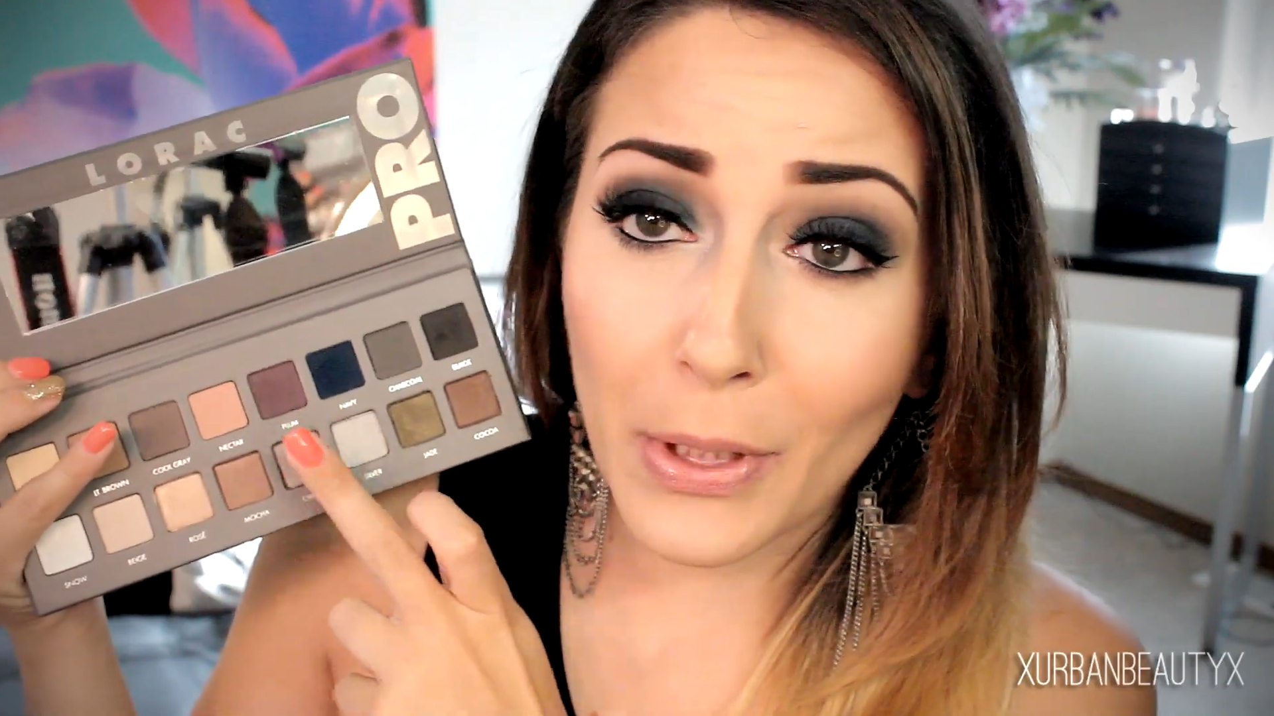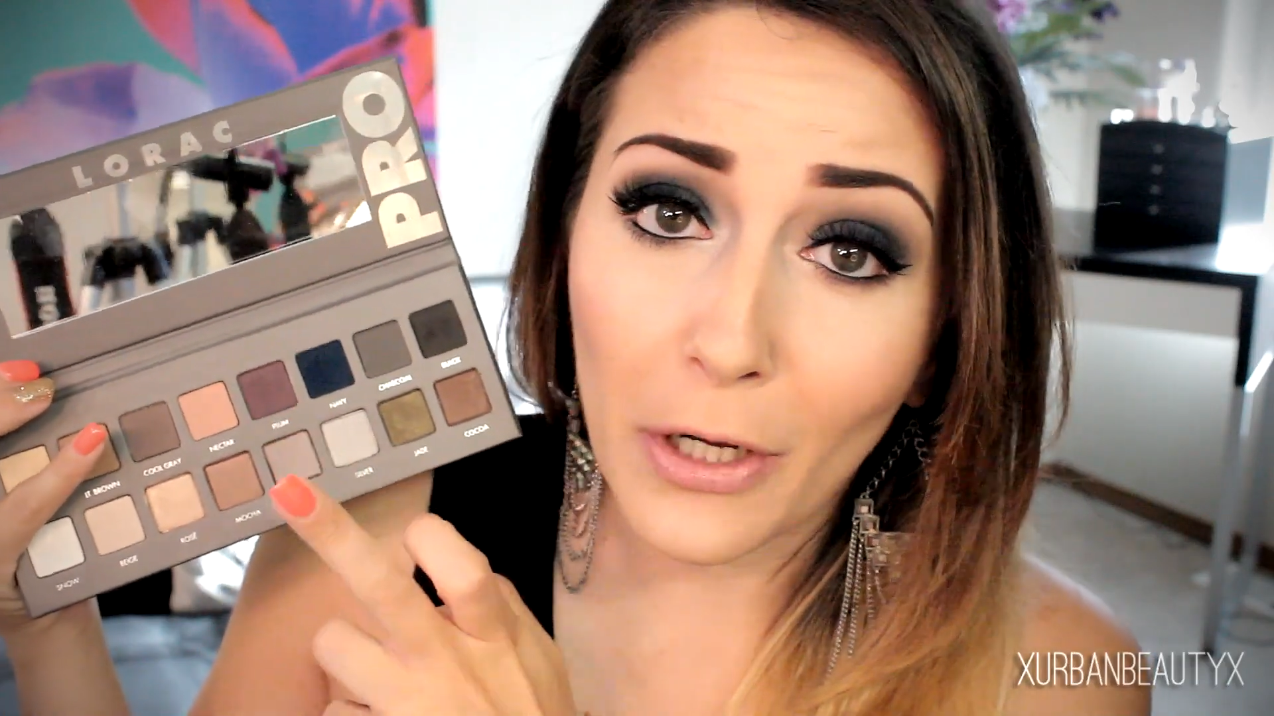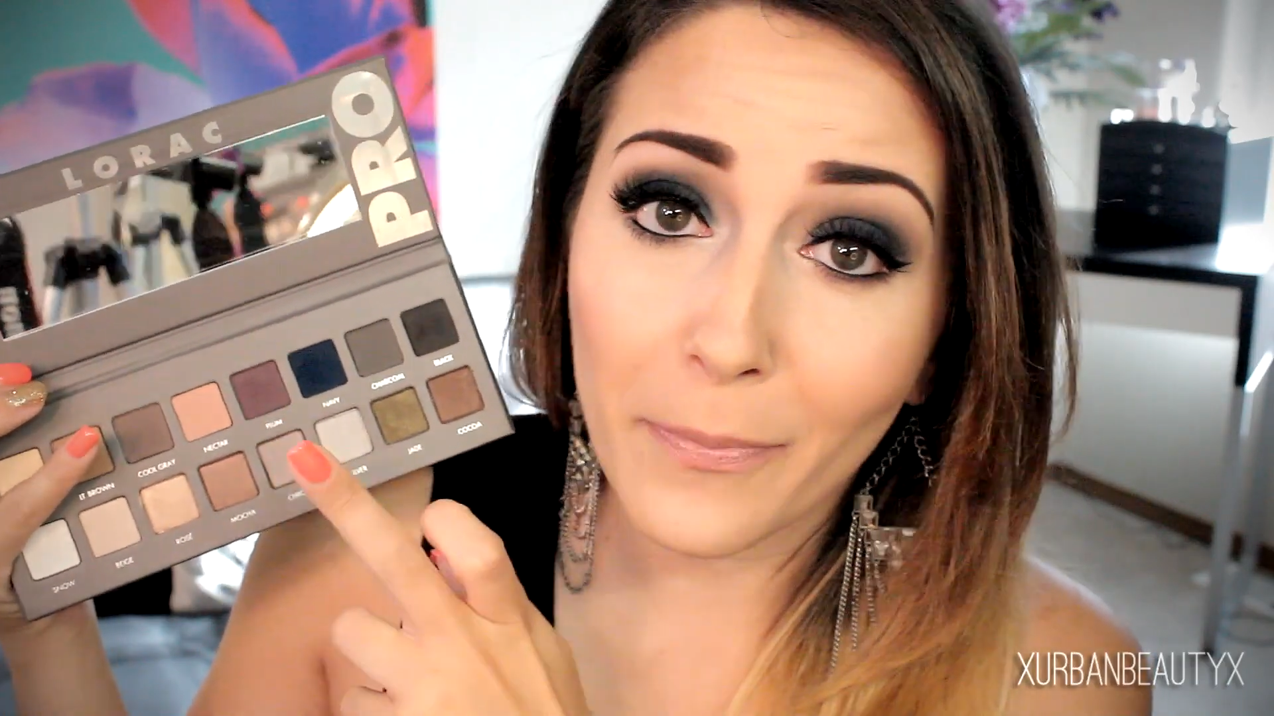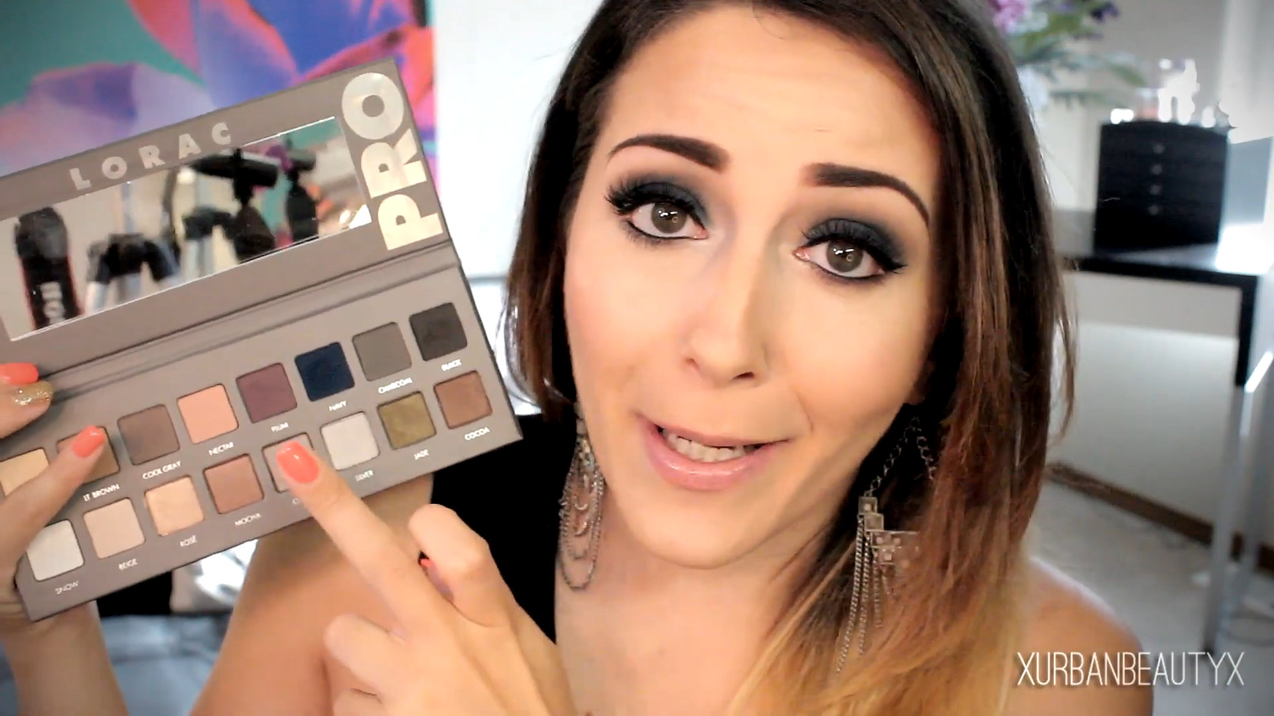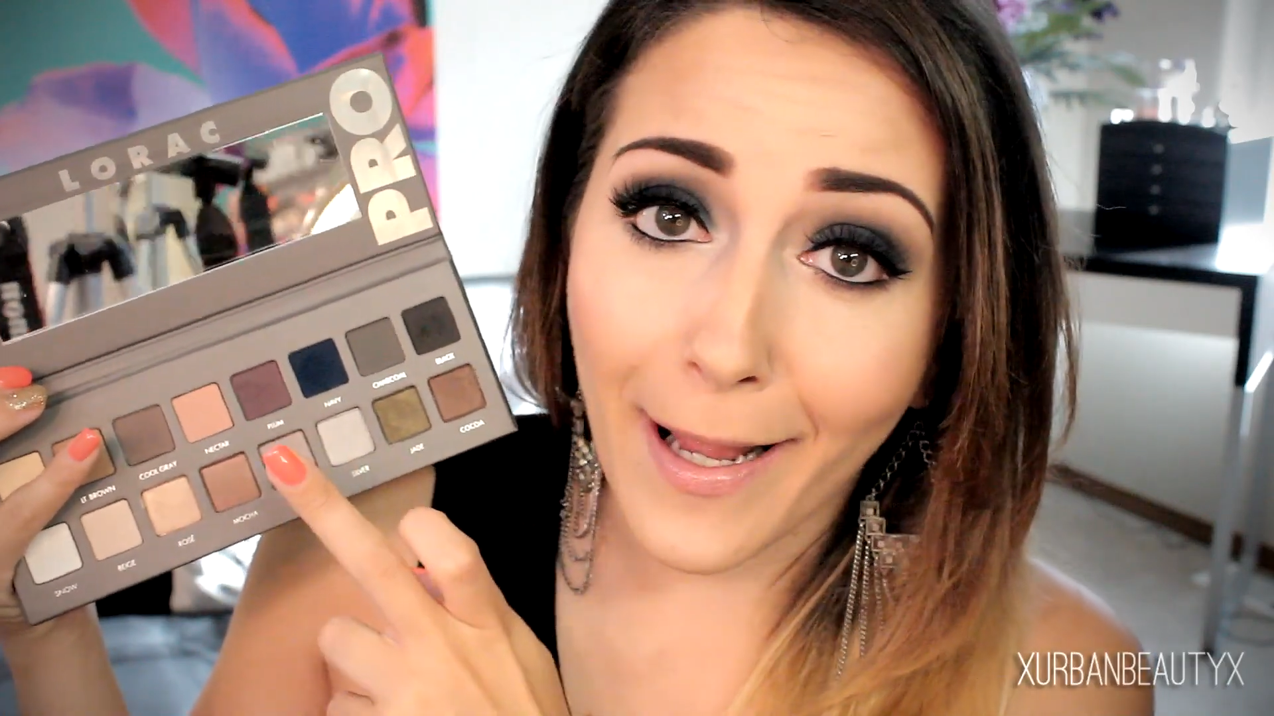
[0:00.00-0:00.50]

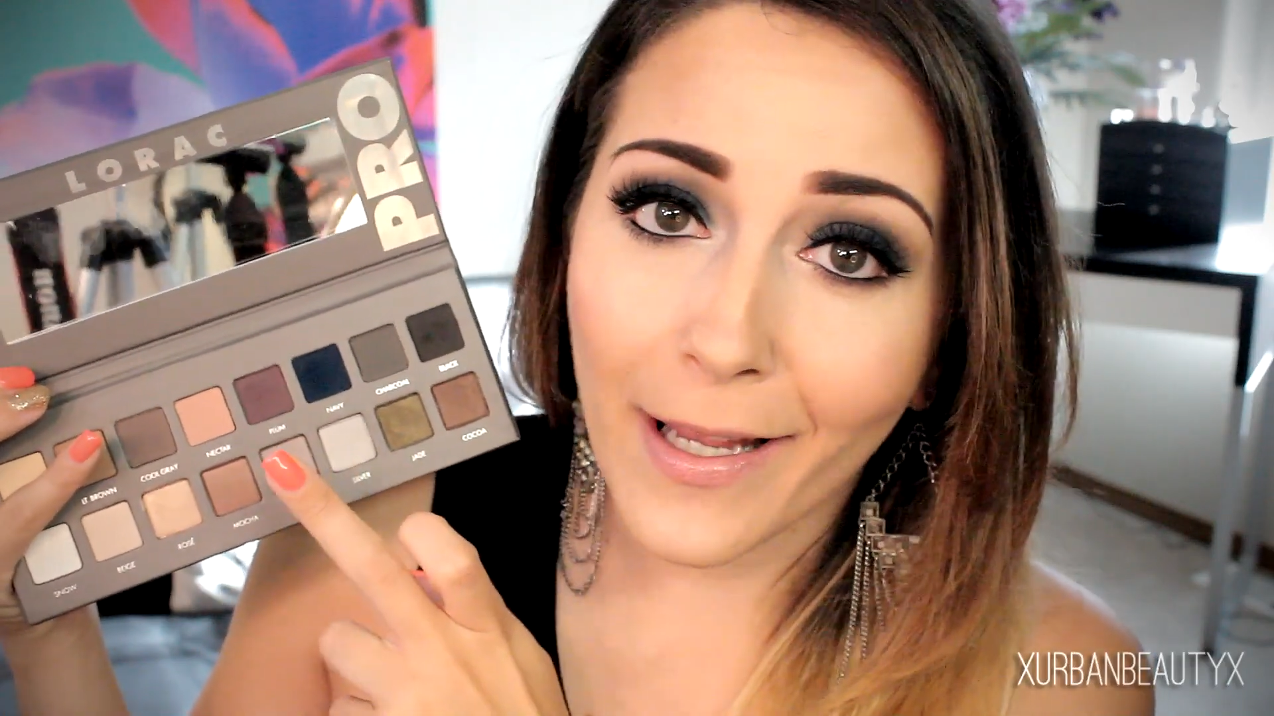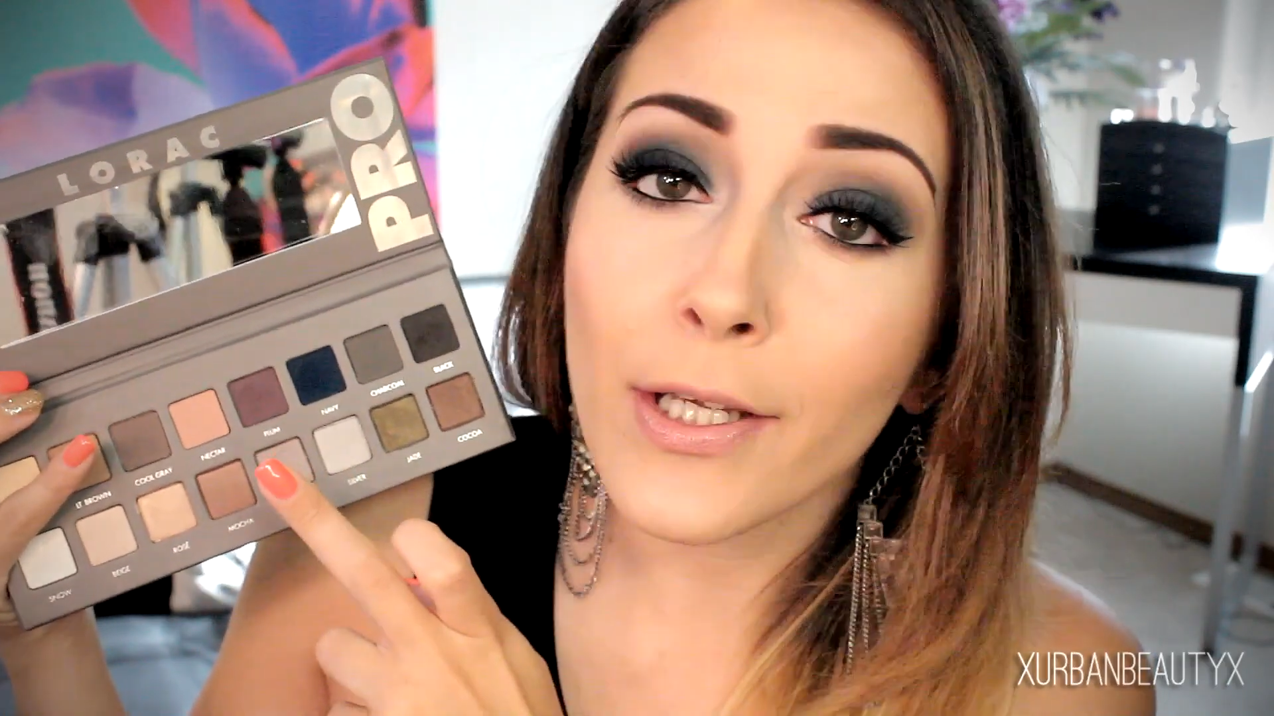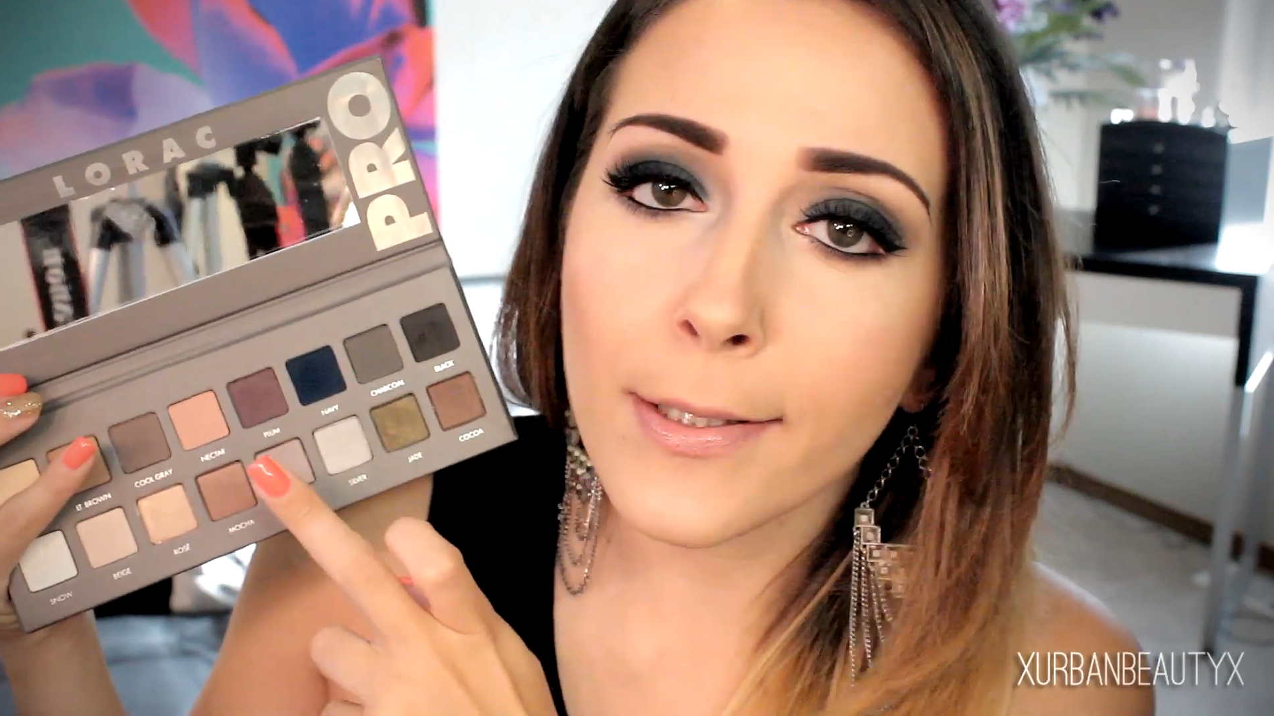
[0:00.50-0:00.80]
off, but hey,